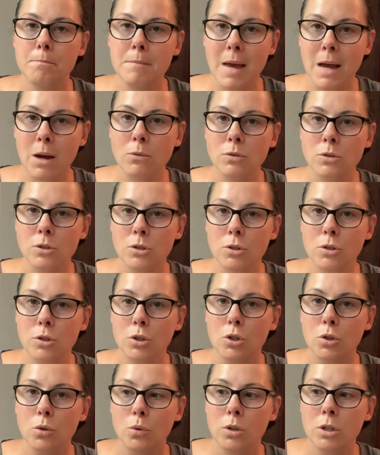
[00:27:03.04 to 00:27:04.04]
mount
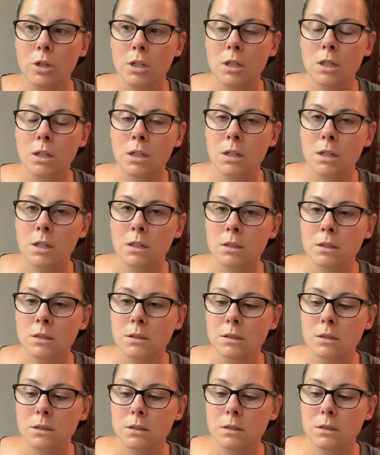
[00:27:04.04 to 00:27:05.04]

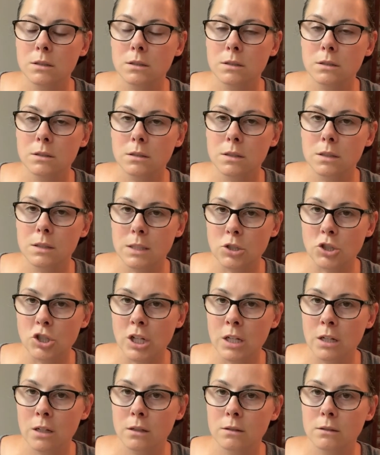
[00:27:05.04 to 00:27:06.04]
your
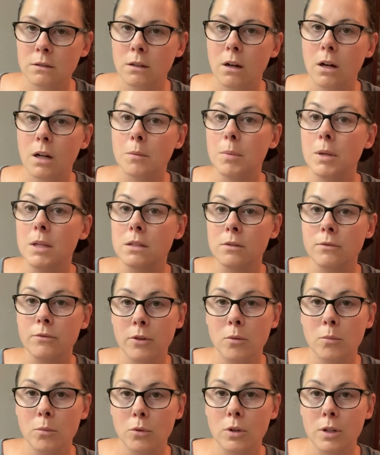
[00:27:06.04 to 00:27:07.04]
stitching on a piece of
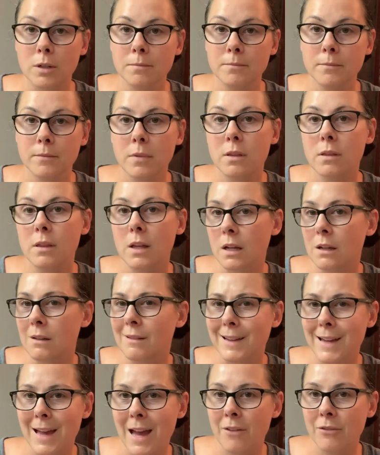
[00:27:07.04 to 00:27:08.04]
foam board, thick,
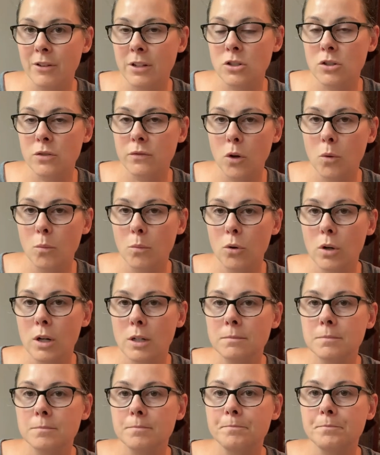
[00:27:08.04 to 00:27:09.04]
like half inch foam
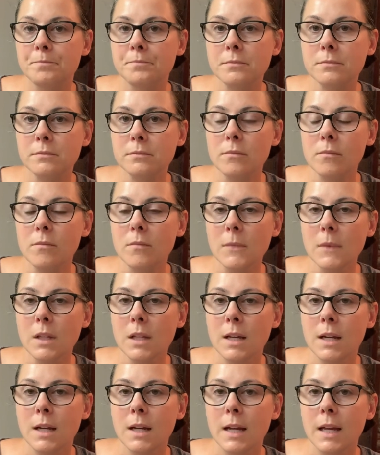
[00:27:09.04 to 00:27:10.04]
board.
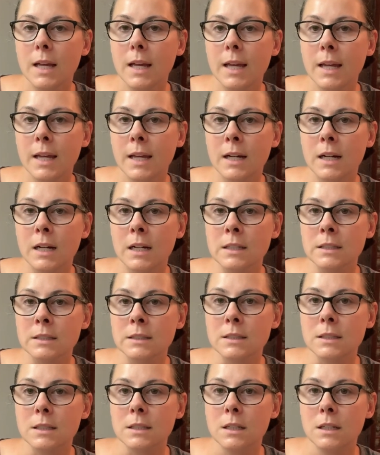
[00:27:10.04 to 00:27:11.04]

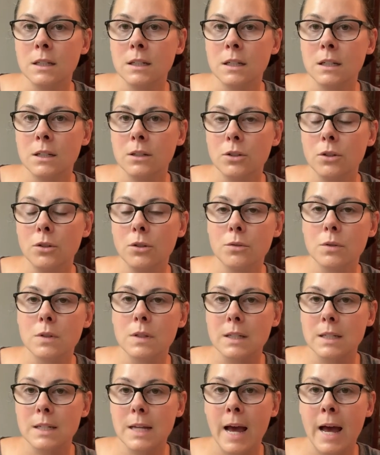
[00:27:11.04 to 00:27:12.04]
And you use
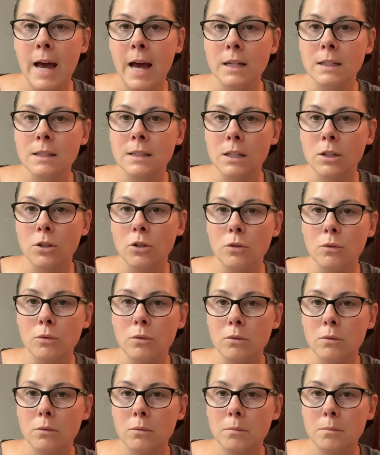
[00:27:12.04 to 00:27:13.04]
the tacks, like
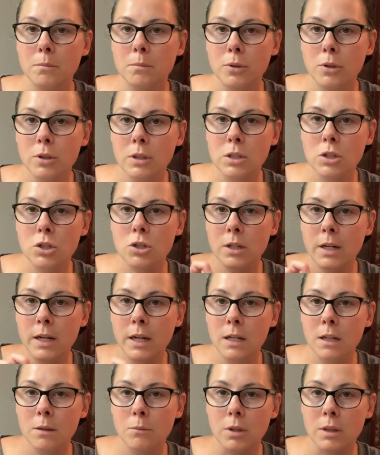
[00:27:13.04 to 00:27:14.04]
you pull it
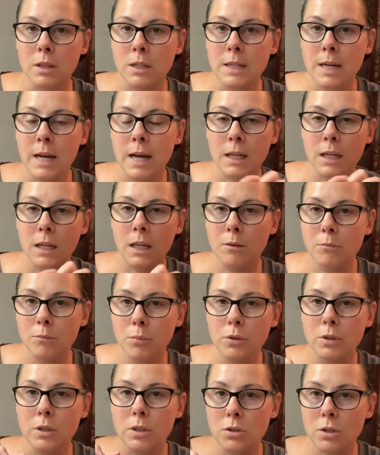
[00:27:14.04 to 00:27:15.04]
straight and put the tack in,
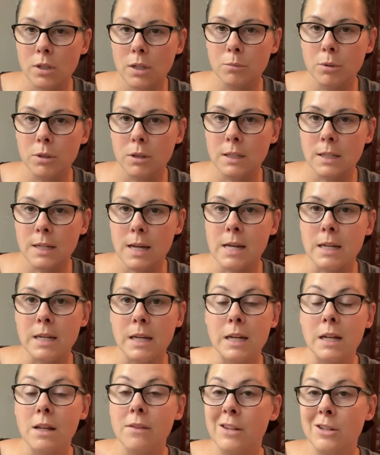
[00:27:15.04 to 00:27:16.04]
pull it straight, put the tack
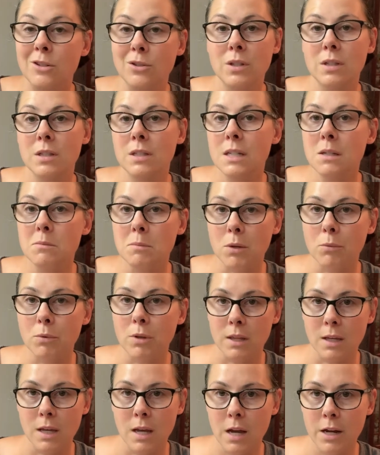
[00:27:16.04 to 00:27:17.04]
in, and then you steam it
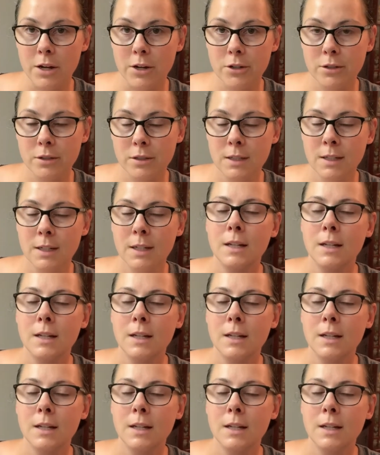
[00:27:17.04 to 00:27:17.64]
with the iron.